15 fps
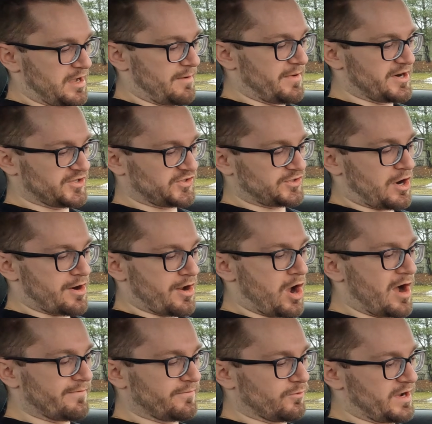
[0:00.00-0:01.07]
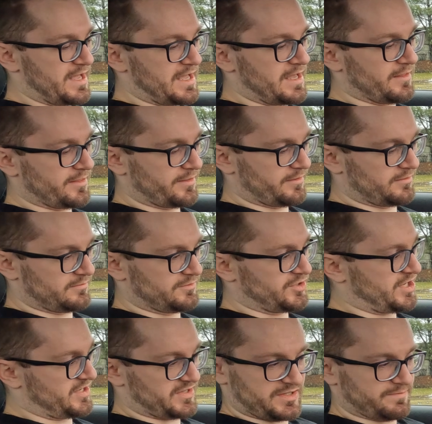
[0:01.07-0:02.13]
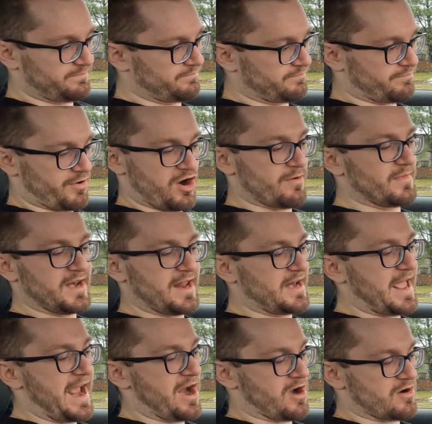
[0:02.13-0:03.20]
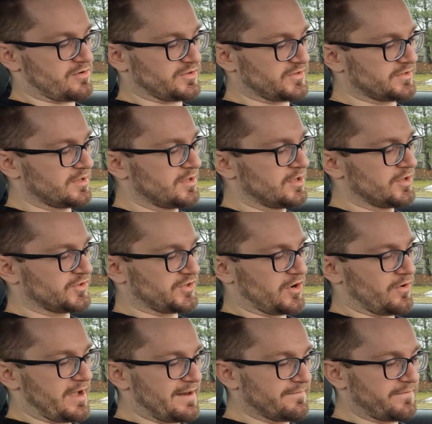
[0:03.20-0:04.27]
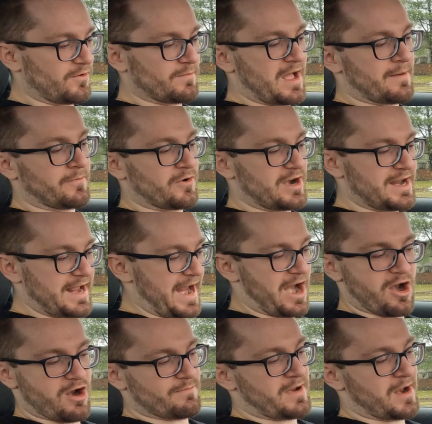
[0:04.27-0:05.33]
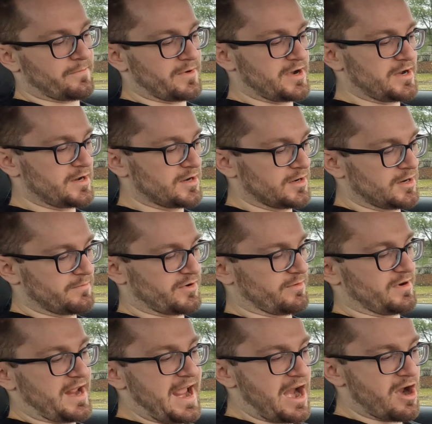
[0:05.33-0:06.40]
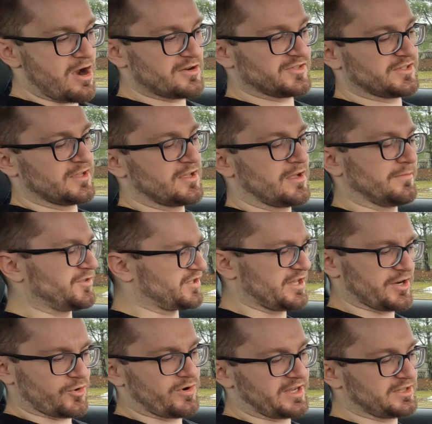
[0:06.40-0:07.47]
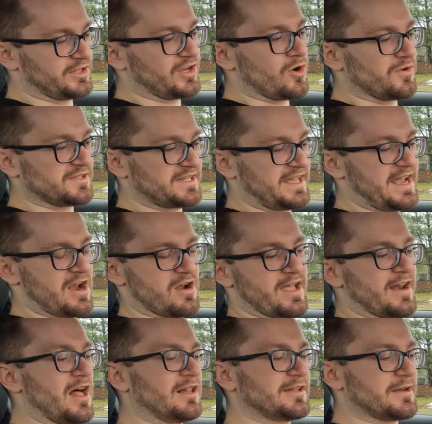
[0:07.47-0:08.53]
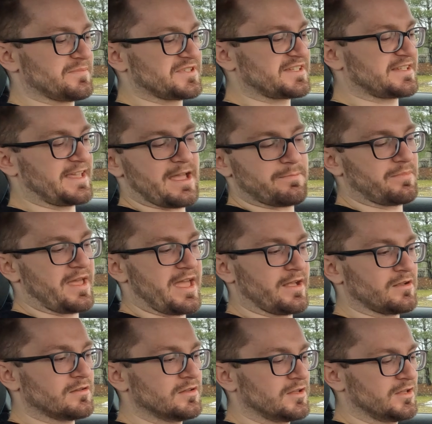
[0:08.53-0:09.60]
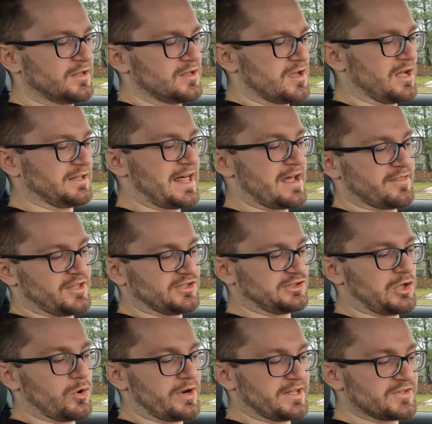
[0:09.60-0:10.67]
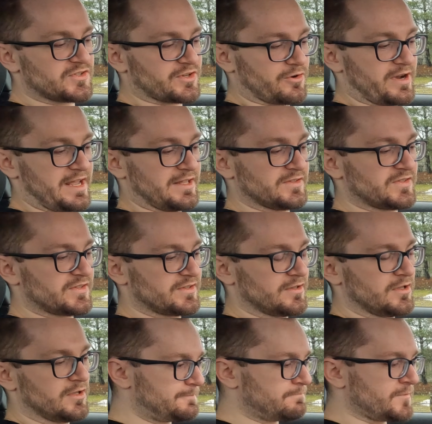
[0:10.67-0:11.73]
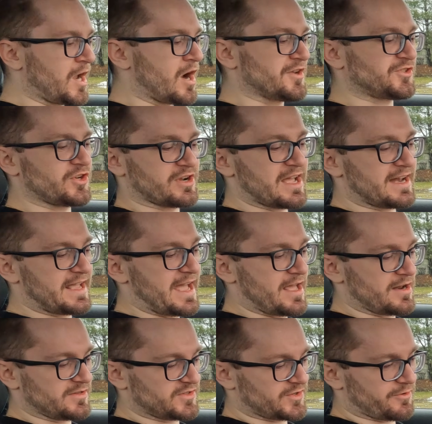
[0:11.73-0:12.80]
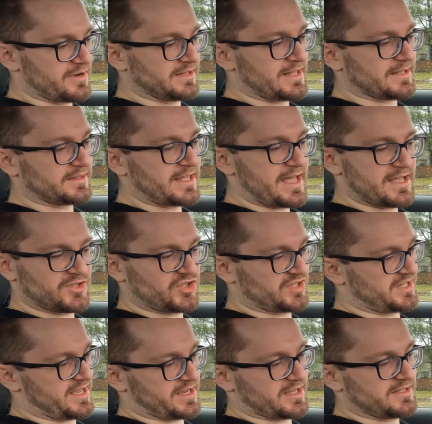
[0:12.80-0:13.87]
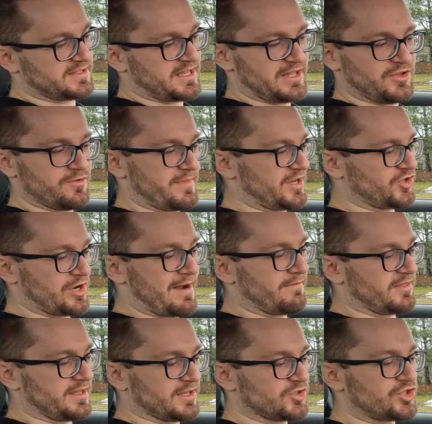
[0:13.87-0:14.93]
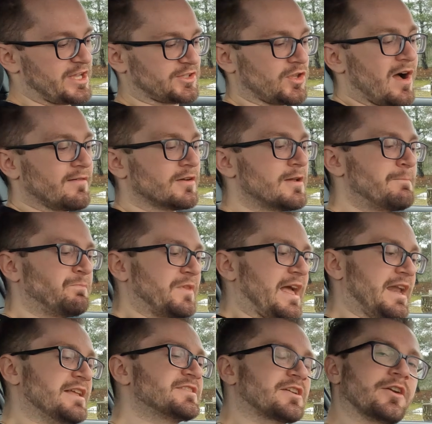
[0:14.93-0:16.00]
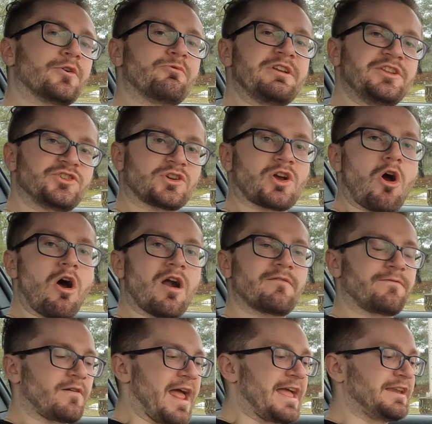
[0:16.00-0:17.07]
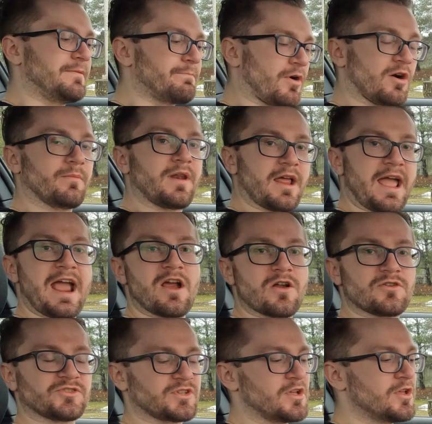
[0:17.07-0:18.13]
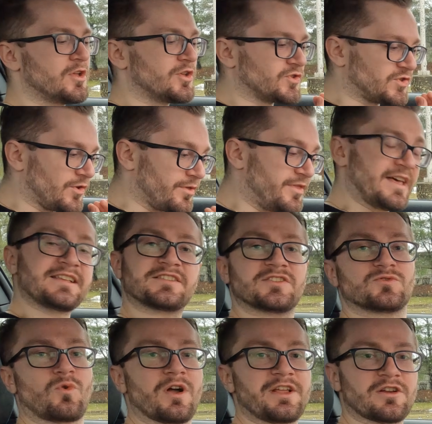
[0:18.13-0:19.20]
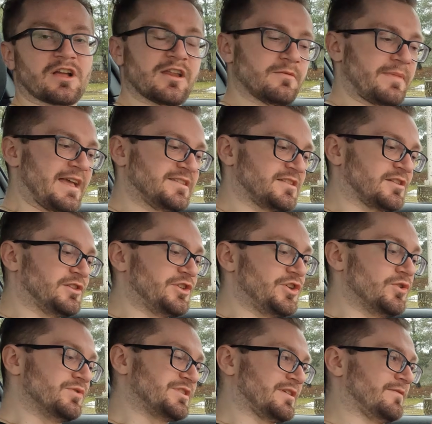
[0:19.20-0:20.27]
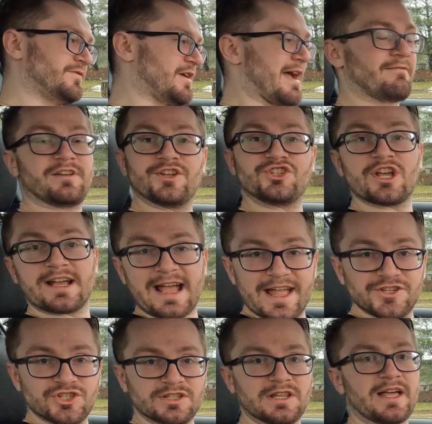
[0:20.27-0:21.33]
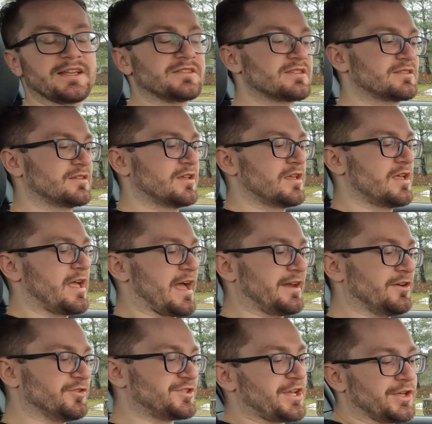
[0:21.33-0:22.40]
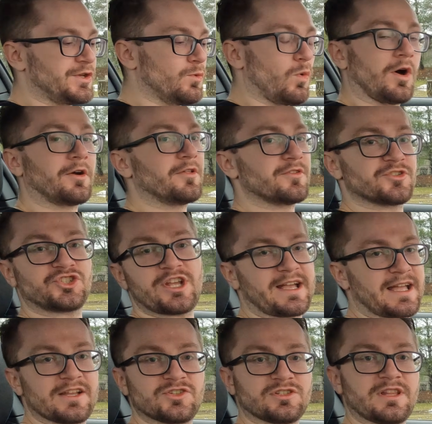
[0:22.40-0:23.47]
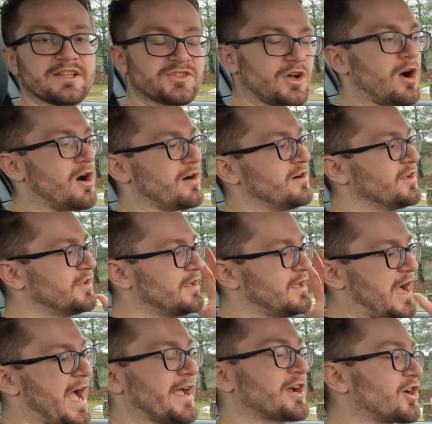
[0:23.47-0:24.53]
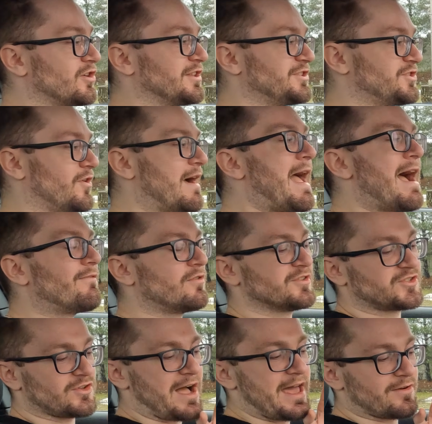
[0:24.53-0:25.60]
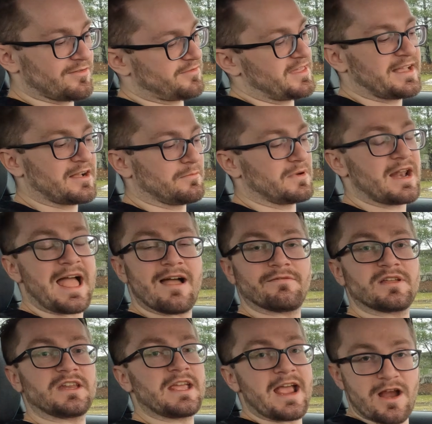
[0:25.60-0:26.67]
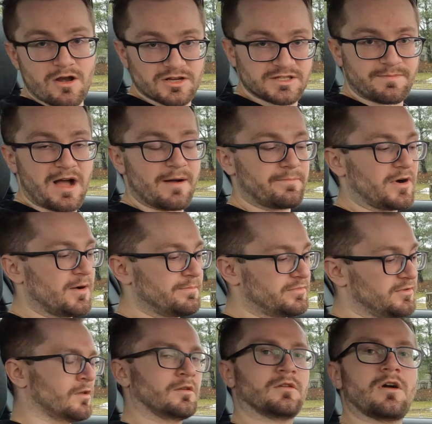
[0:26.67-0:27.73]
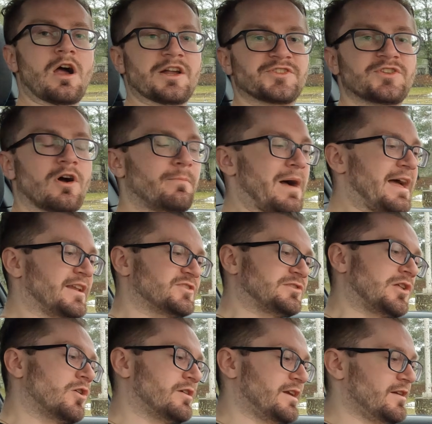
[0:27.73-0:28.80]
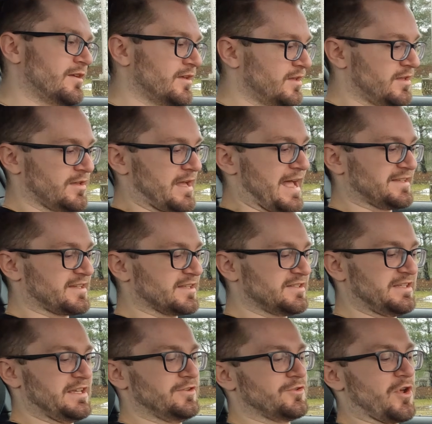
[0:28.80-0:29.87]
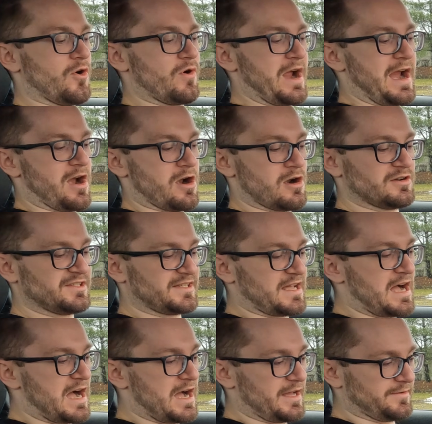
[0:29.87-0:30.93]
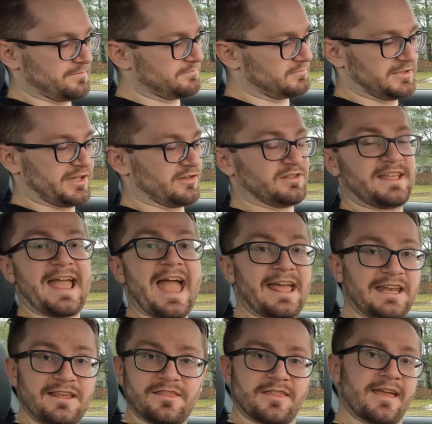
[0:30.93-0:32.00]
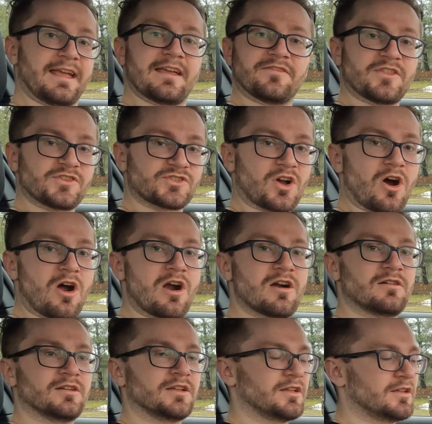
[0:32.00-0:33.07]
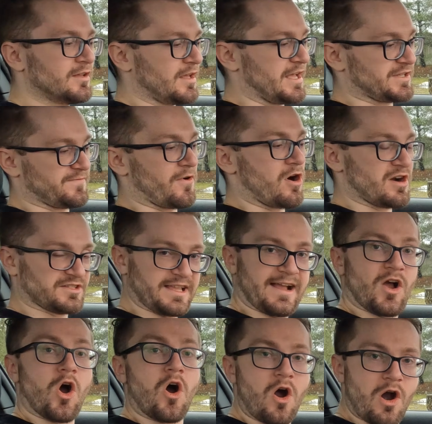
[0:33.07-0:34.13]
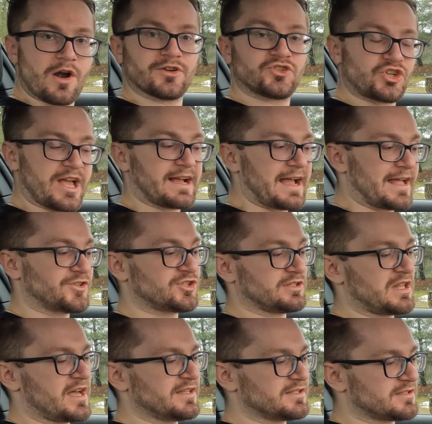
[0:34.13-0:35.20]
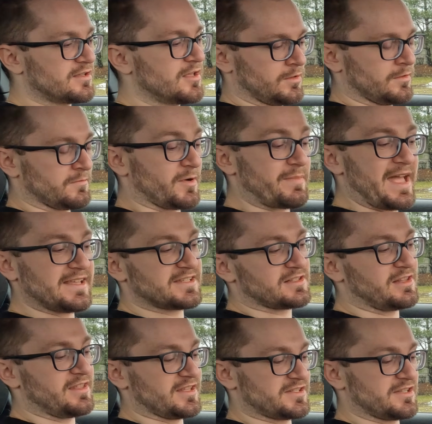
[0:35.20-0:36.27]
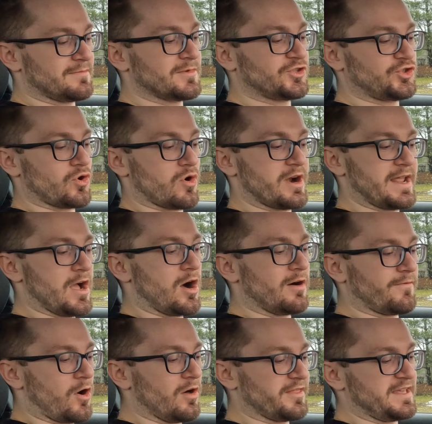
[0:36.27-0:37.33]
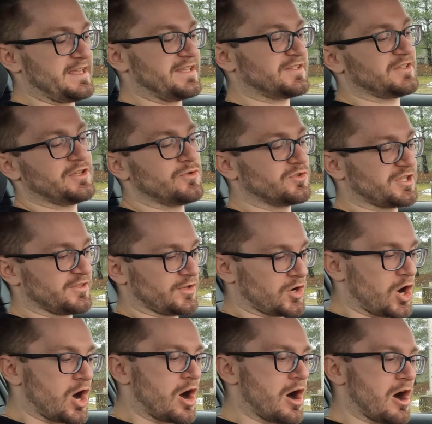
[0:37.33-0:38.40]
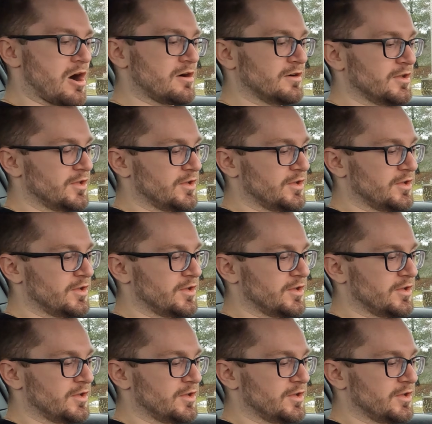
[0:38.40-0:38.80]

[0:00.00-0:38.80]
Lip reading: I'm gonna start off with just permanent errors. So info memory, error memory, permanent errors. I'm just gonna quickly go into here, and I'll end up skipping a lot of these loading screens. All right, so you're gonna get a screen like this. Just hit continue, make sure everything is checked off, and it's gonna read your car for any permanent errors. So this is what you're gonna basically use if you have any check engine lights, and it'll tell you what all those check engine lights are. I currently don't have one, so I don't think I'm gonna have any errors pop up. All right, so mine is loaded. As you can see, no errors on literally anything in this car as far as like hard check engine lights. But basically, this is the majority of all the ECUs in the car.